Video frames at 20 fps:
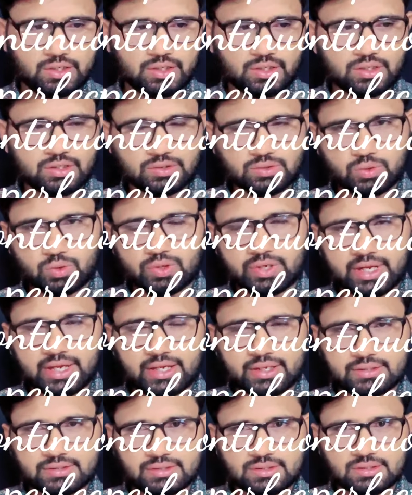So
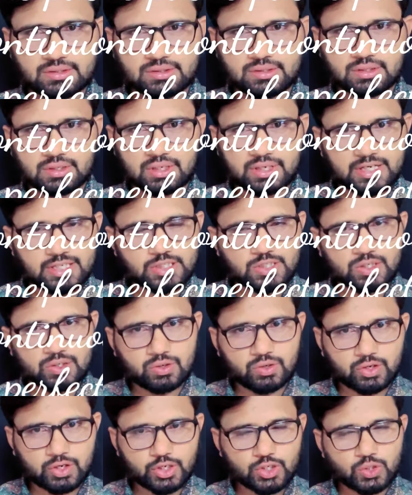next, let's
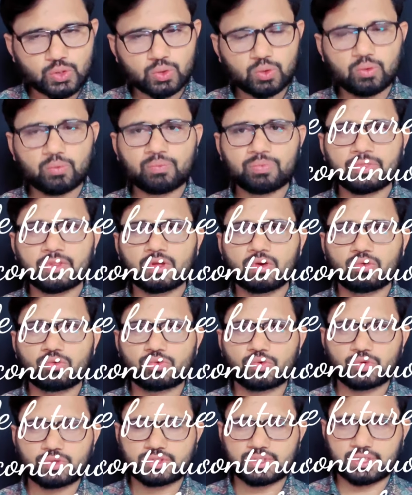look into
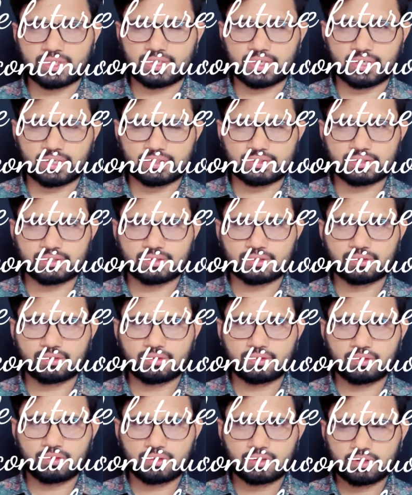future tense.
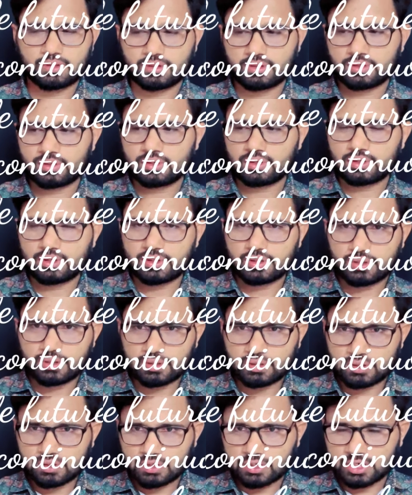
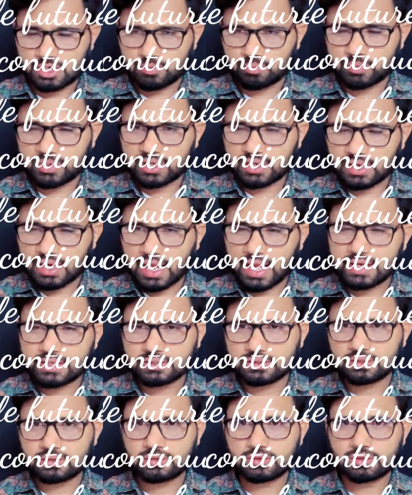Number
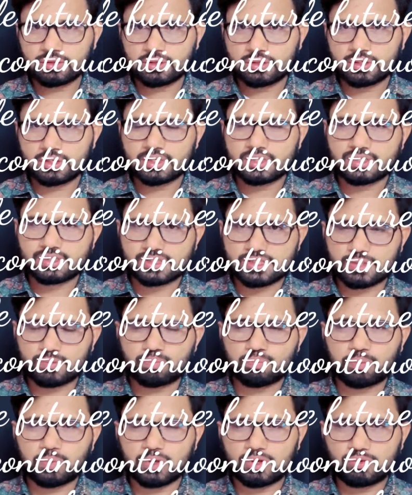9,
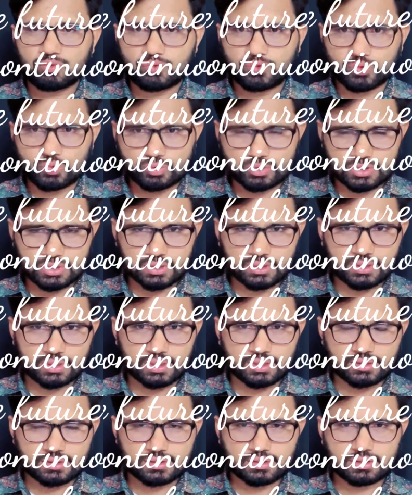simple future
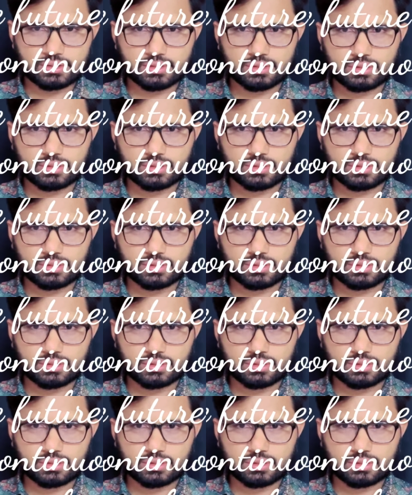tense.